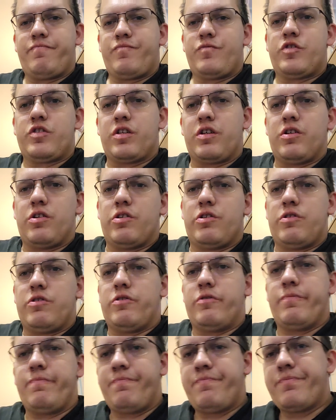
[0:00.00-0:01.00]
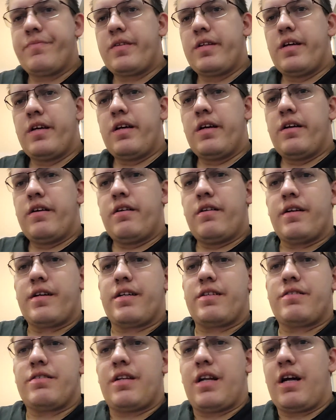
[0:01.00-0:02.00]
So, like I
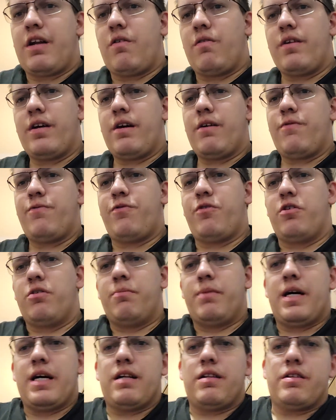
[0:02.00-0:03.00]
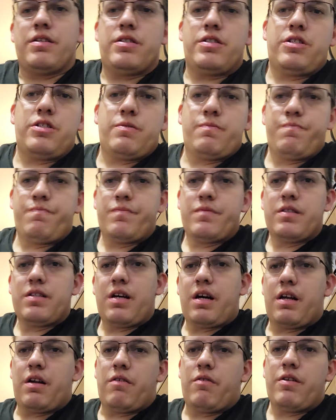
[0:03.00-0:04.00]
said, I don't have fuel mileage.
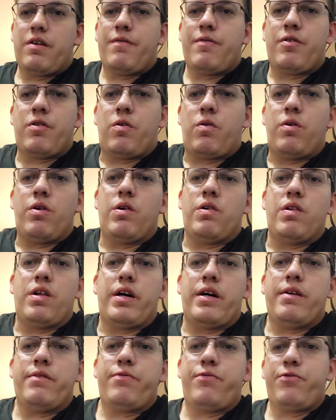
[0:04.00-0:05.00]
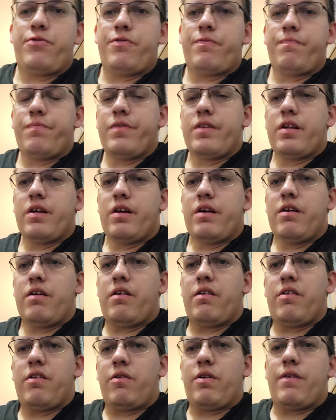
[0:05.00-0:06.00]
I don't have an oil life.
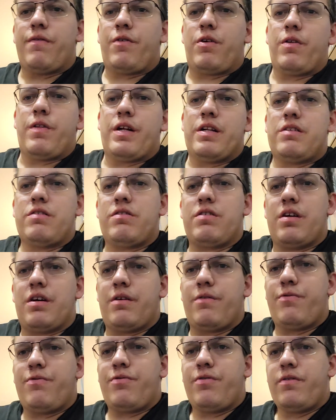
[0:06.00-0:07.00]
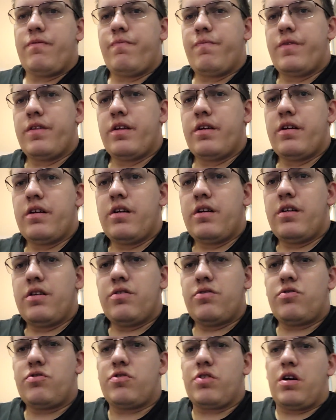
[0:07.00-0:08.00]
I don't have all that stuff.
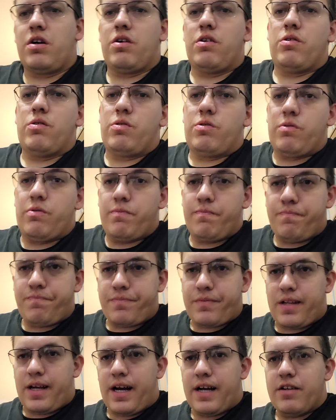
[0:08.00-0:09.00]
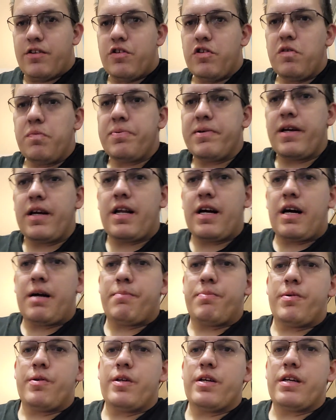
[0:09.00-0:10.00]
So, I do plan on
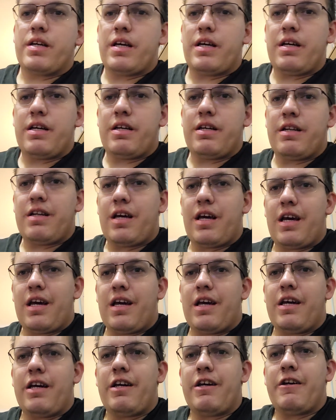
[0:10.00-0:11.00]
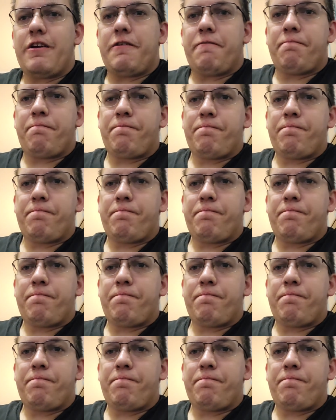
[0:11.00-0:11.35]
putting in a